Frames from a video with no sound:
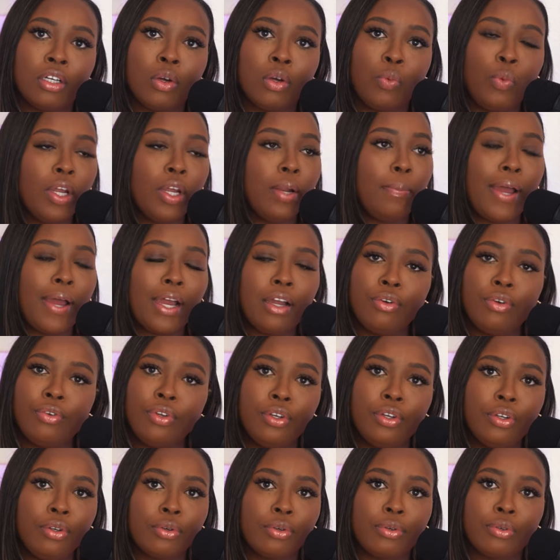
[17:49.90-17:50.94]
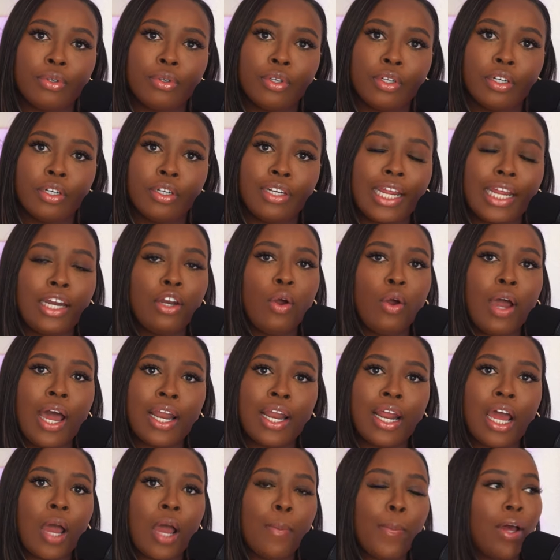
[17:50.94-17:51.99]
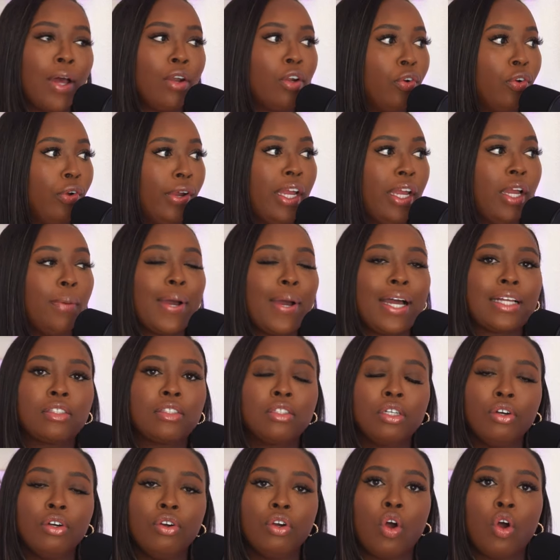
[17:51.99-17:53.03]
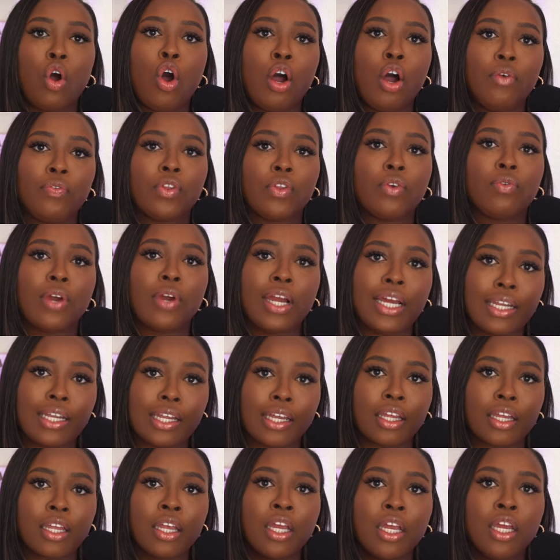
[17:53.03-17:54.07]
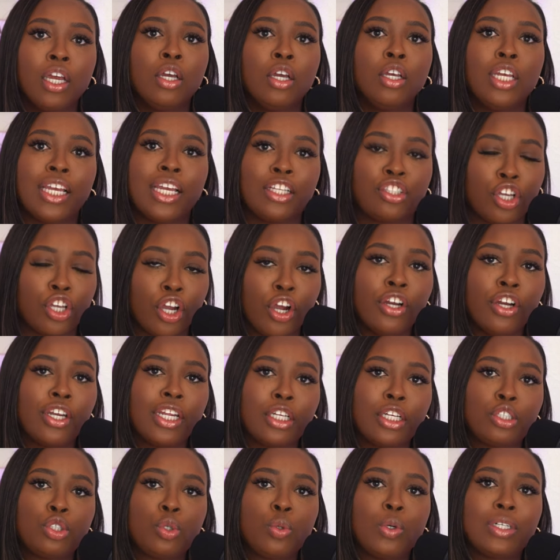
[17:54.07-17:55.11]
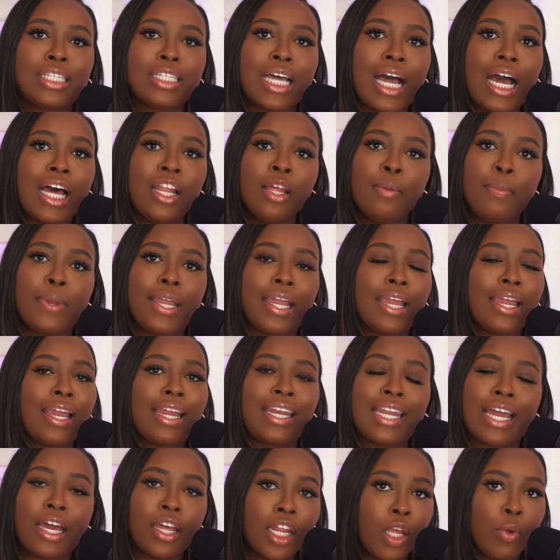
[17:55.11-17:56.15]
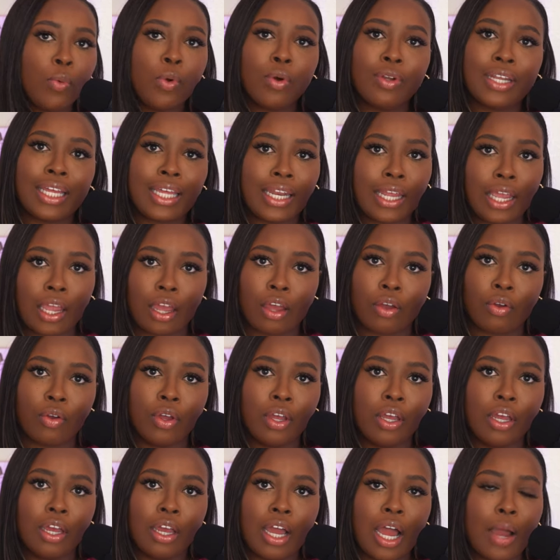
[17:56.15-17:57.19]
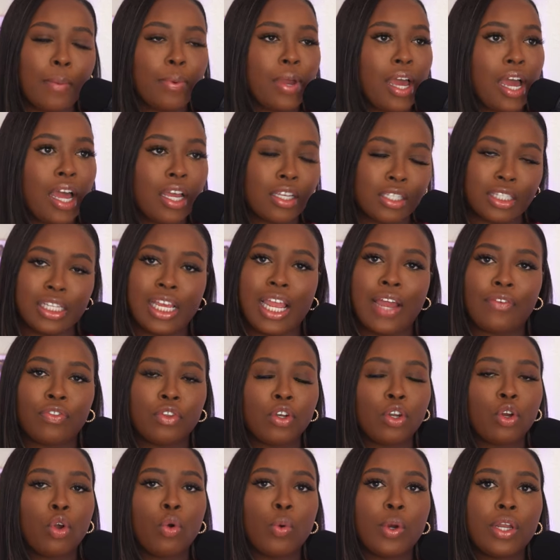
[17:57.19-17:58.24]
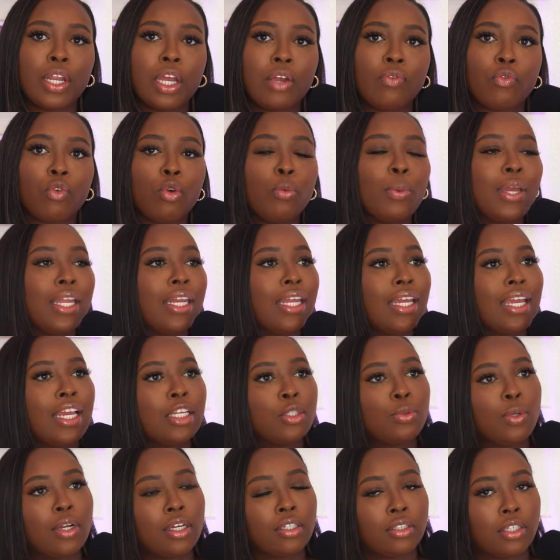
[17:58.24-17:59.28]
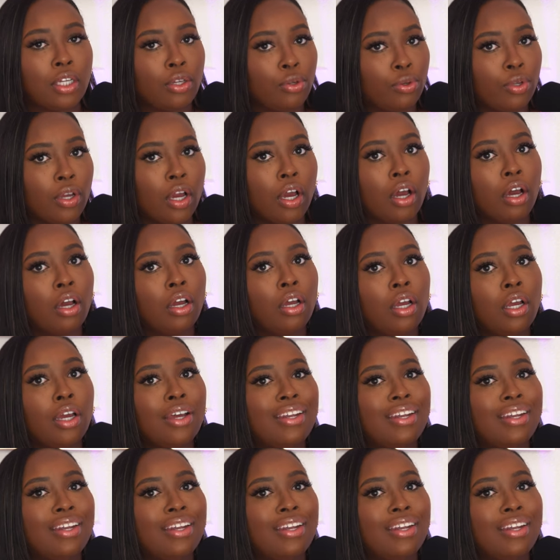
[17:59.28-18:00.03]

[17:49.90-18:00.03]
What am I gonna do? They know how to hop out the crib. I took off the railing and turned it into a toddler bed, and now they won't lay down. I'm constantly having to go in their room. And then guess what else they do, y'all?